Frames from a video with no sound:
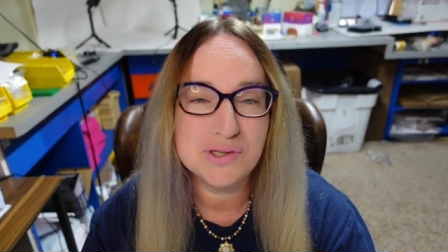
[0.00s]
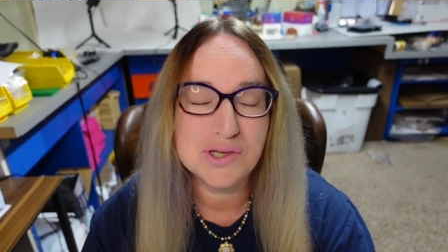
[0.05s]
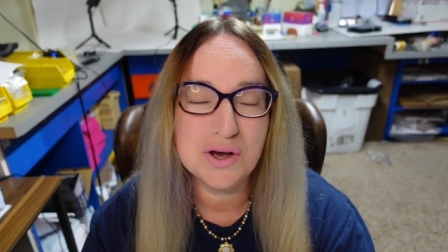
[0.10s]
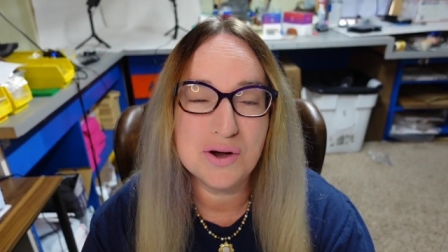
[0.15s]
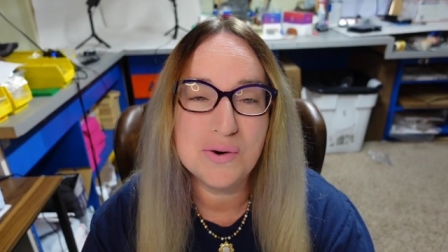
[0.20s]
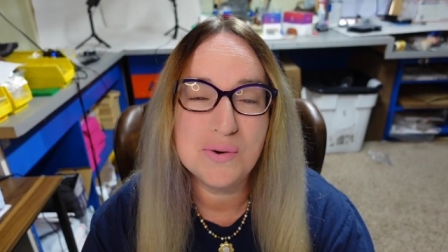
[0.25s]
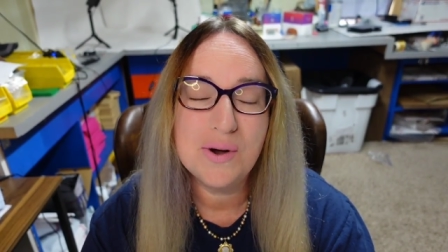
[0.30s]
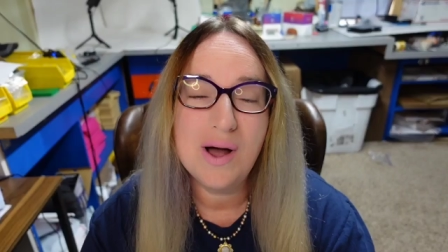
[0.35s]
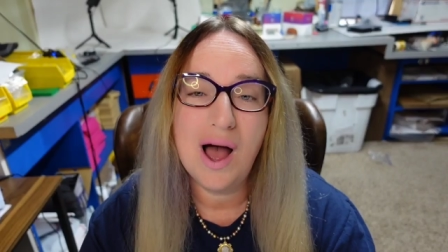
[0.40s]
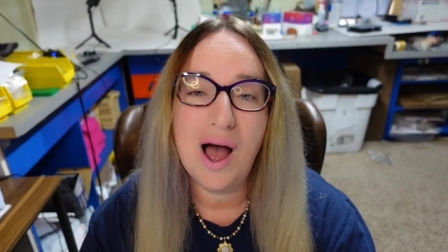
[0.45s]

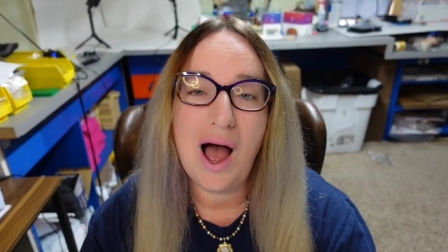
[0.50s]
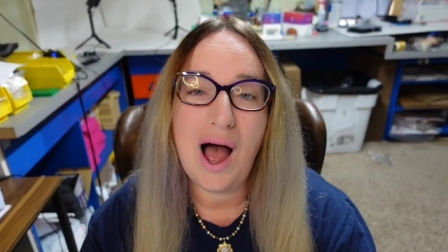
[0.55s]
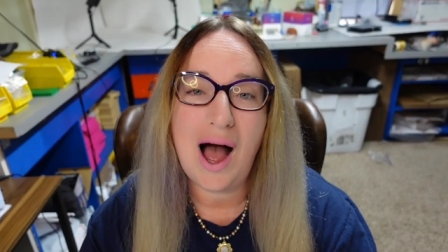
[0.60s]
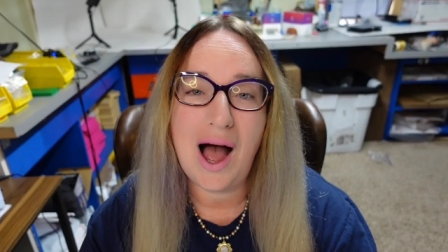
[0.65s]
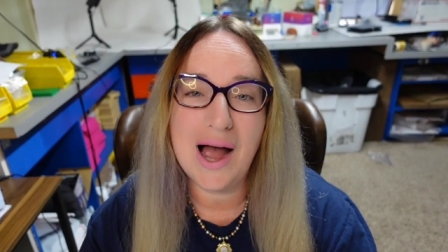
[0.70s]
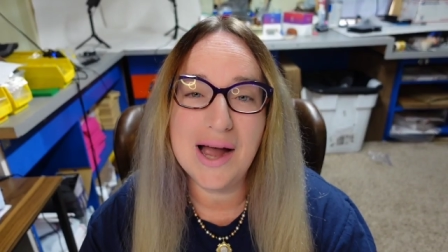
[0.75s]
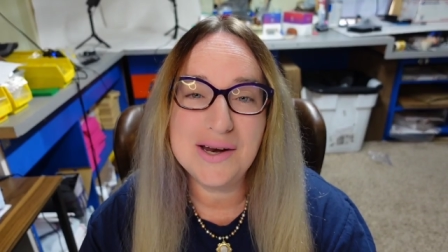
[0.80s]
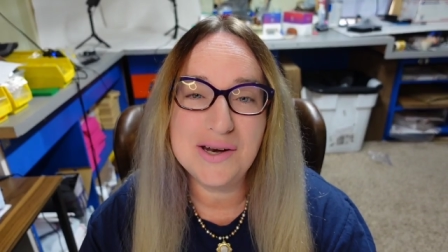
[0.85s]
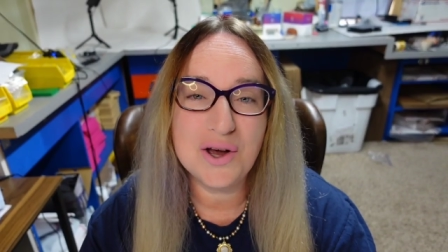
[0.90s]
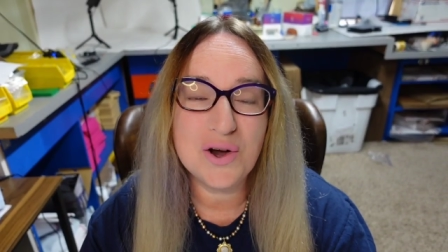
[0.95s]
So
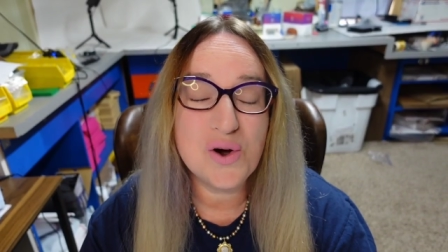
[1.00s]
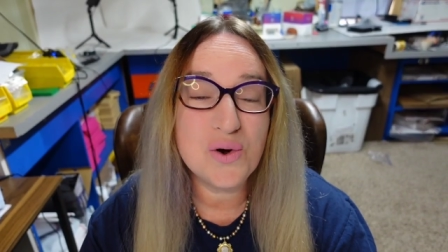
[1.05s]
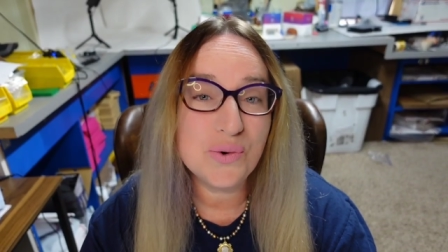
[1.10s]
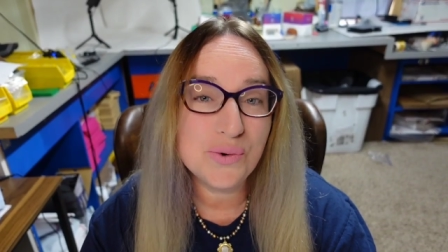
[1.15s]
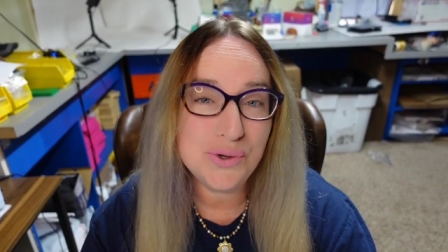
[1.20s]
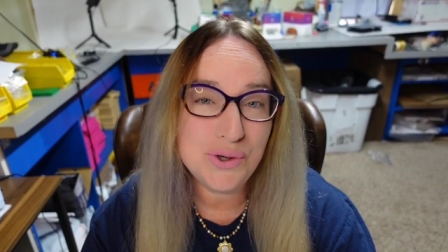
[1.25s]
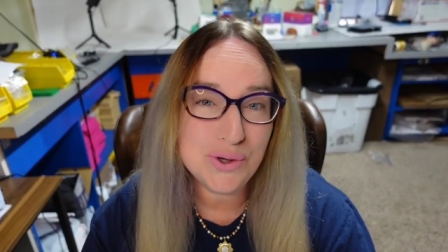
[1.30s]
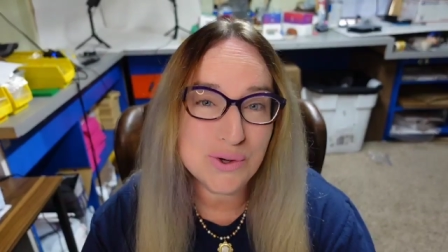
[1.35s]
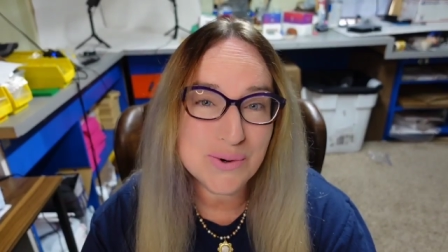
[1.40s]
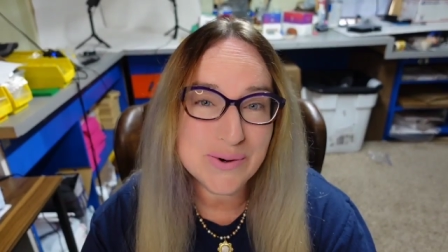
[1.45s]
I
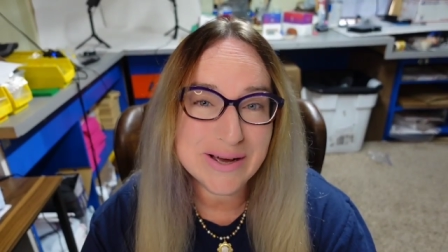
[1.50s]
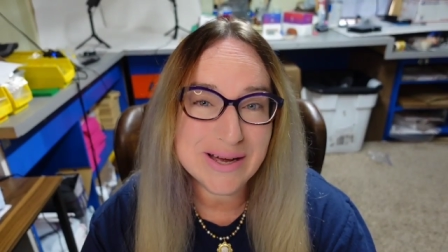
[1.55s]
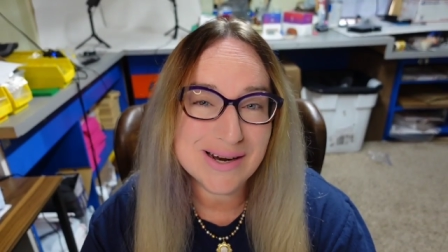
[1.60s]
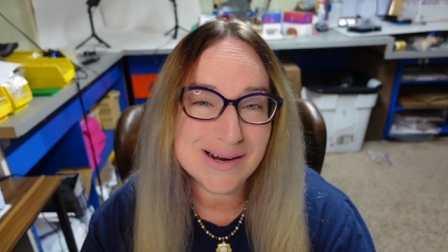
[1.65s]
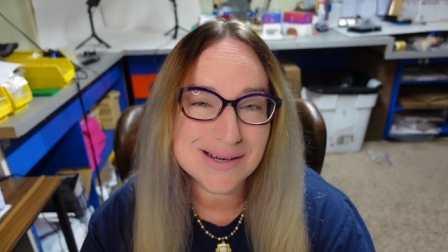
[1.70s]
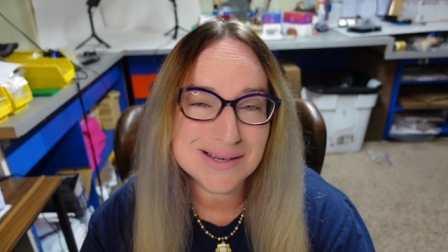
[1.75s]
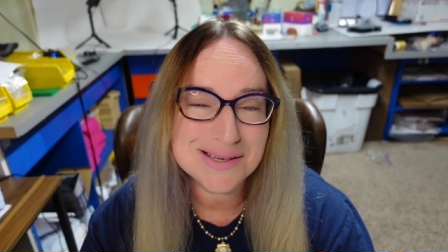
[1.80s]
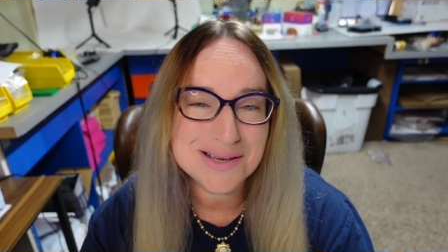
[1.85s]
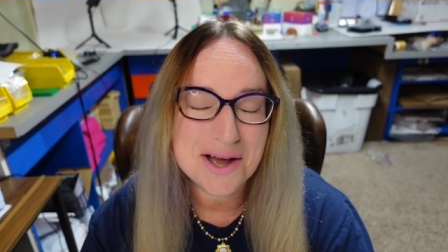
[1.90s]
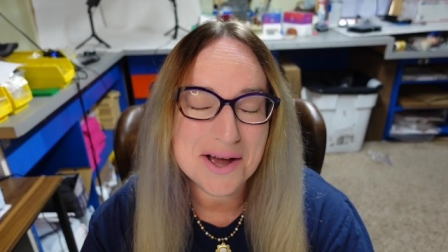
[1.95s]
know you get
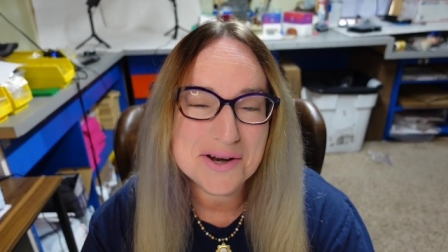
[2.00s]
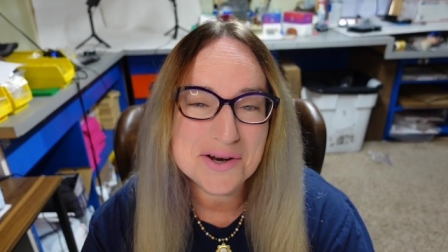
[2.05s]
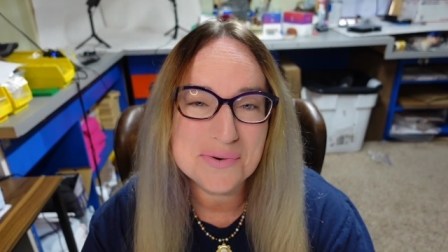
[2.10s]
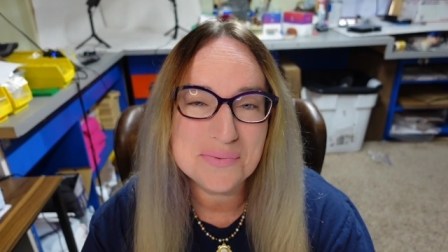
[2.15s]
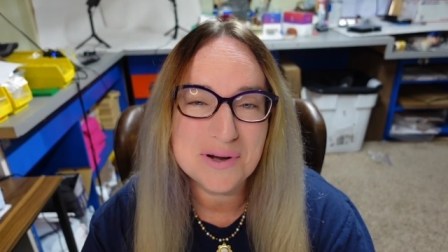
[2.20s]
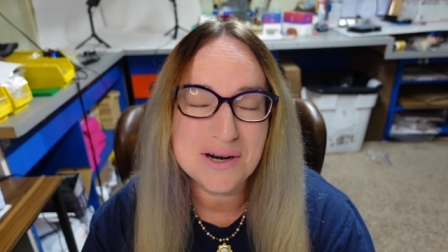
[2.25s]
excited